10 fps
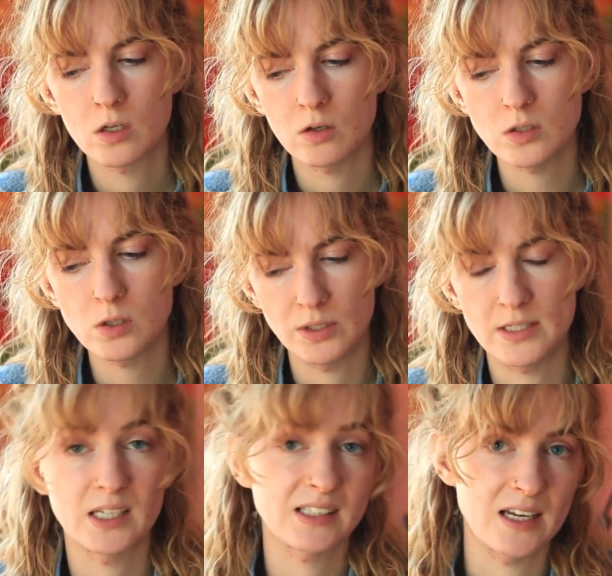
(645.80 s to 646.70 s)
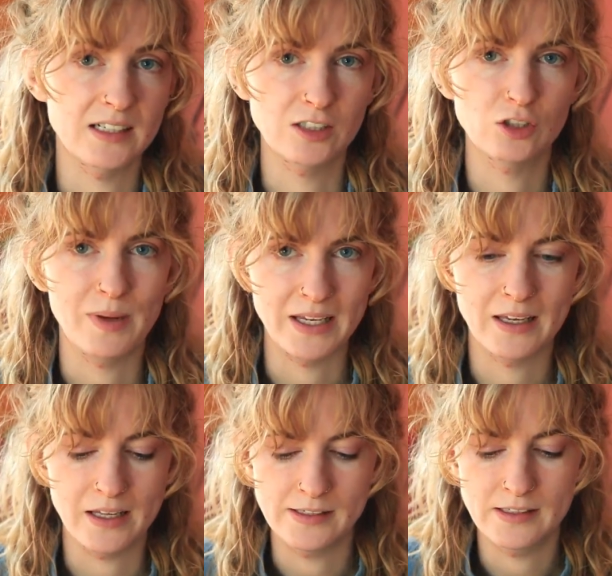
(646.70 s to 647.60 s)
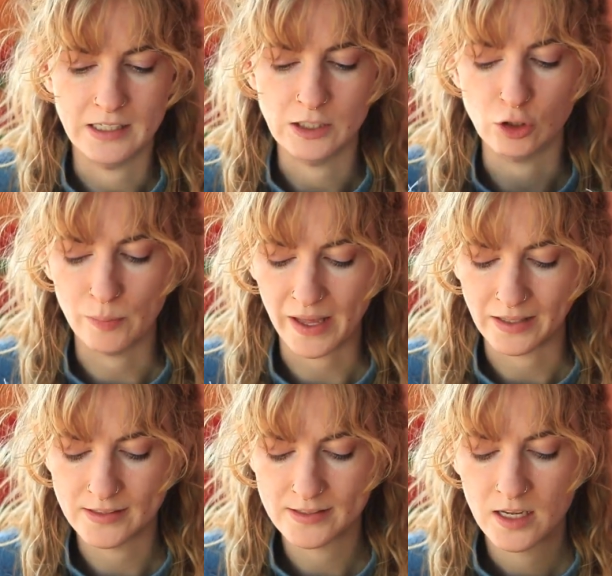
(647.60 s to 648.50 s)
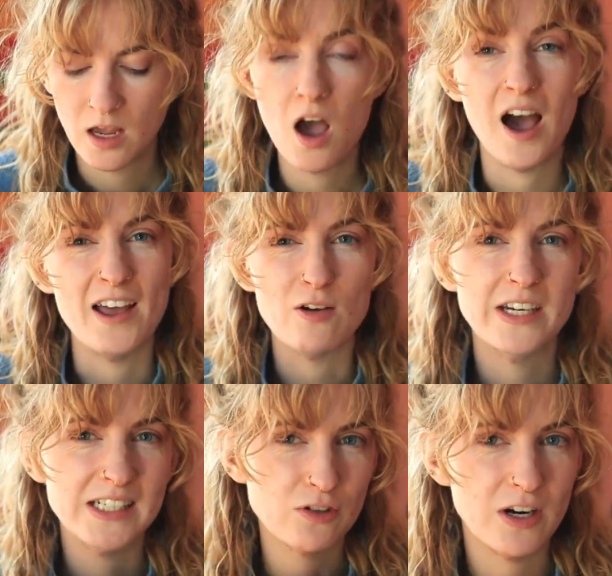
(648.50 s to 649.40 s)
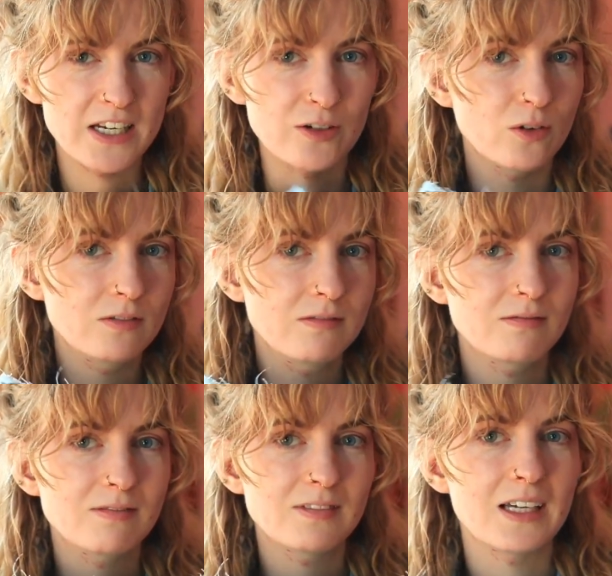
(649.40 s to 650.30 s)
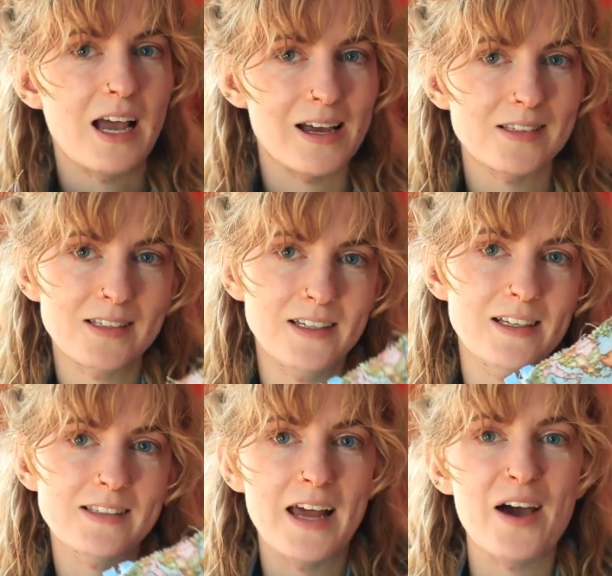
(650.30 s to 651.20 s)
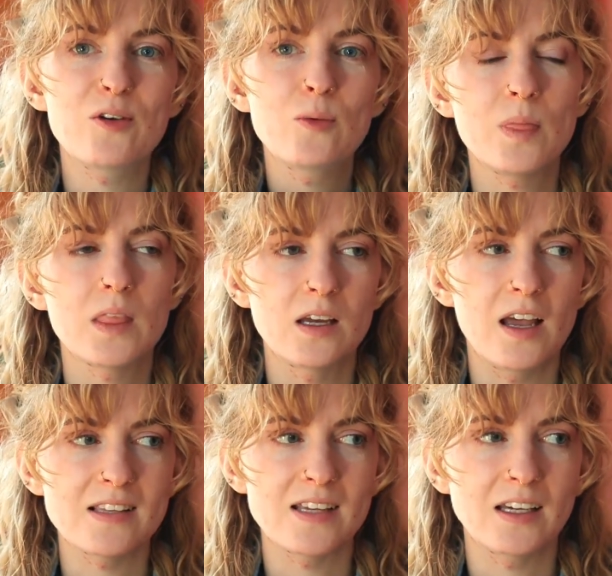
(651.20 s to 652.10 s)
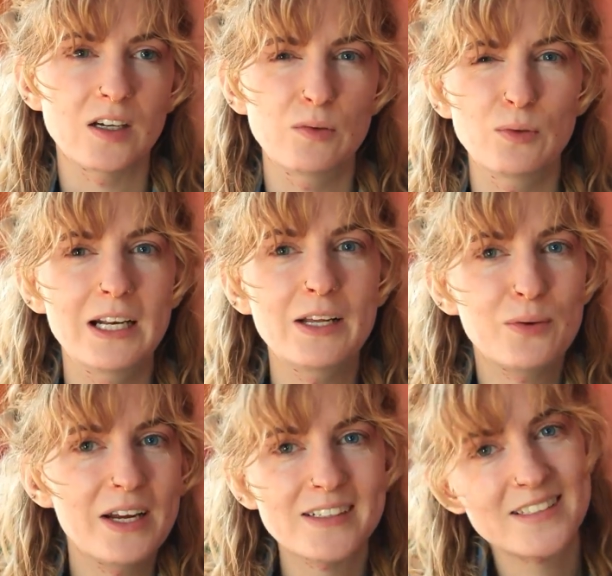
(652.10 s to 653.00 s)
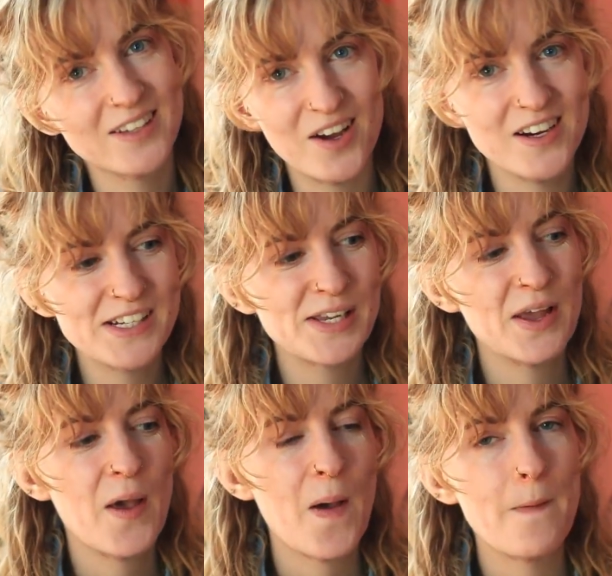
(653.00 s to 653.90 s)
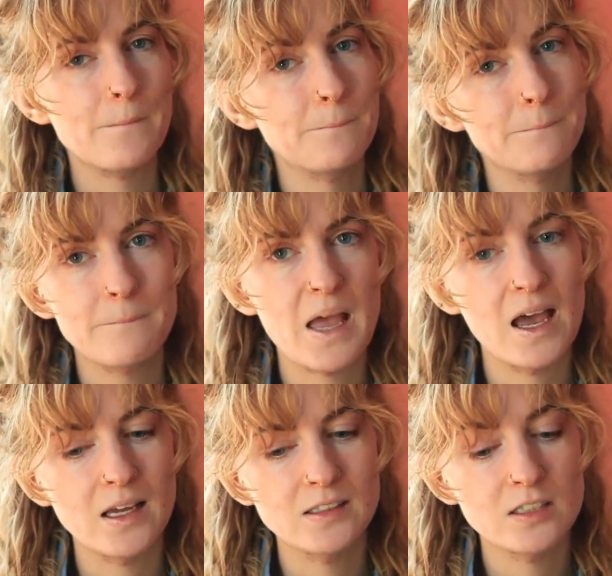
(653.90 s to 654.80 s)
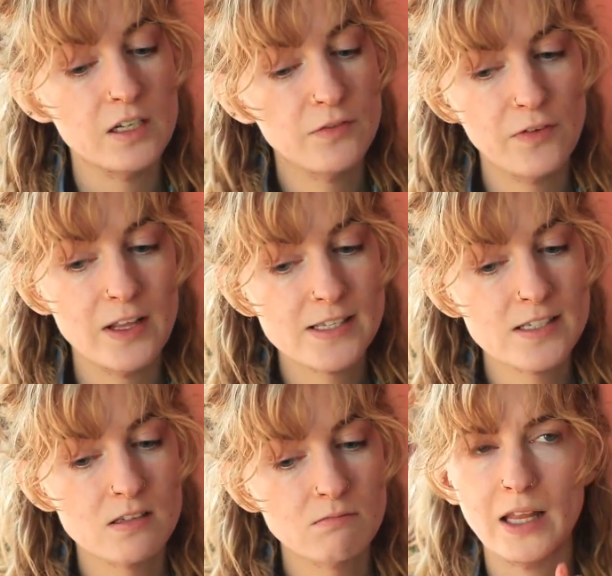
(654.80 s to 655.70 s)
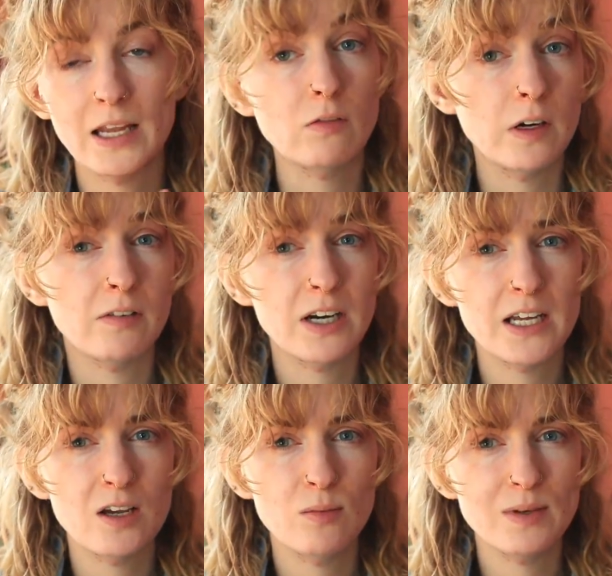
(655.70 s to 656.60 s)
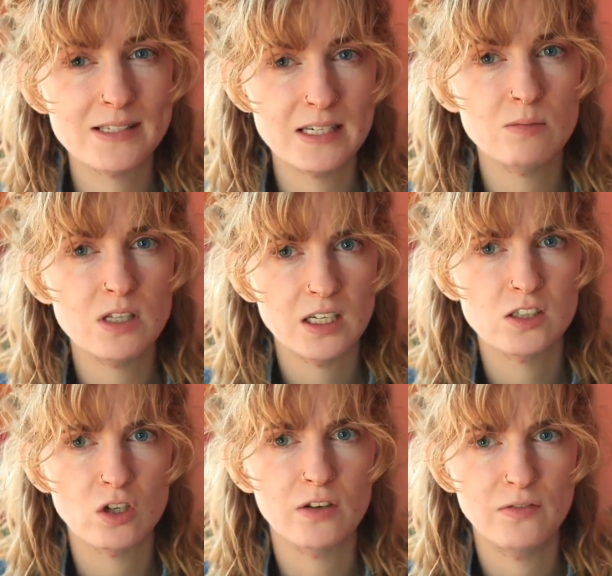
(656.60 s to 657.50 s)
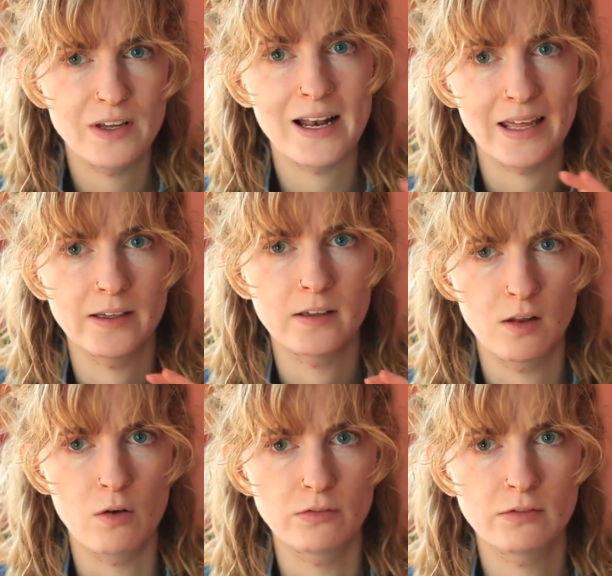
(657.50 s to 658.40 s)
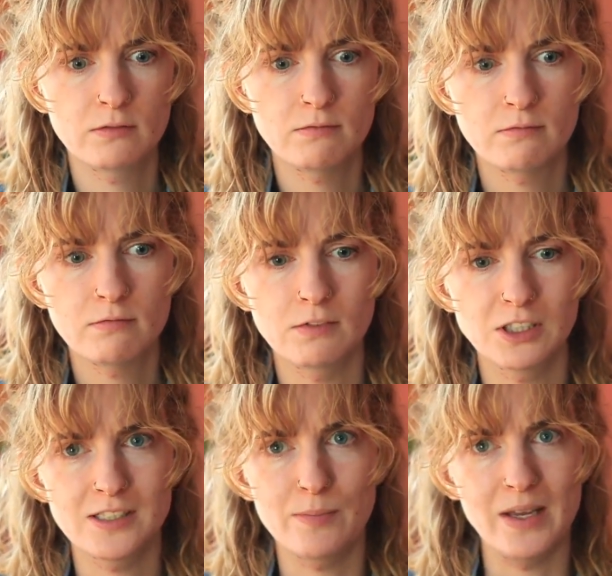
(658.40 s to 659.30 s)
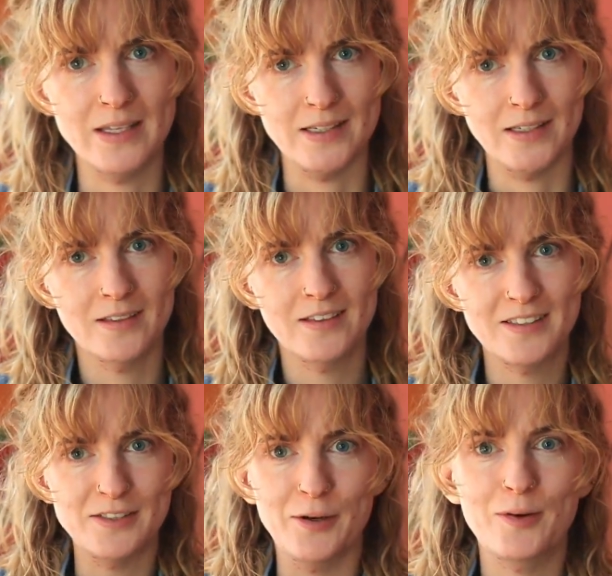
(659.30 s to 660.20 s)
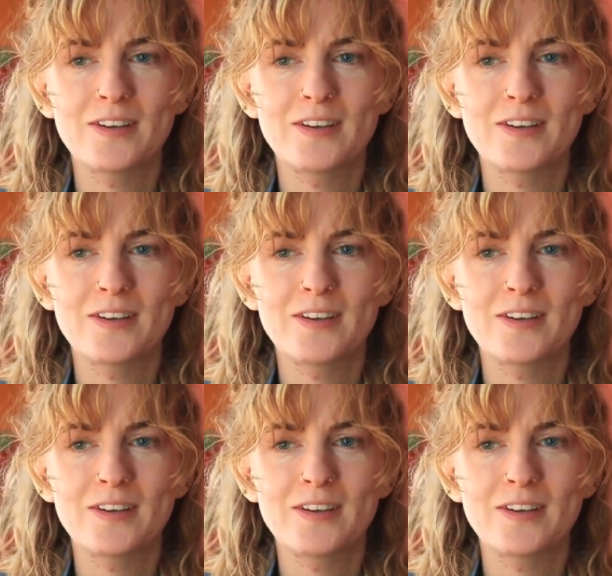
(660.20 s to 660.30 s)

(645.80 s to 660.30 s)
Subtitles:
Also, it's exciting to make it into a pants. I already tried it on as it is now, as like a really weird skirt, and it fits. Like right now it seems like it's gonna fit like a glove, which is amazing. So